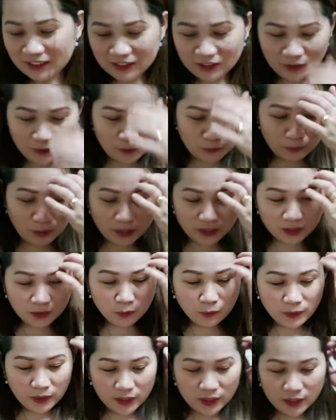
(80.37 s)
So, by the
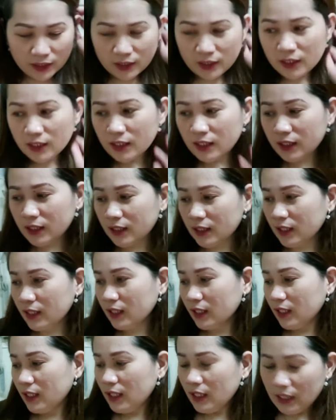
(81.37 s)
way,
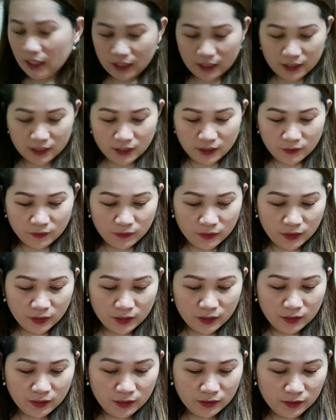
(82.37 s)
I have
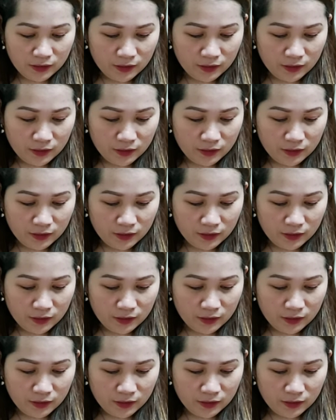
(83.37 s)
here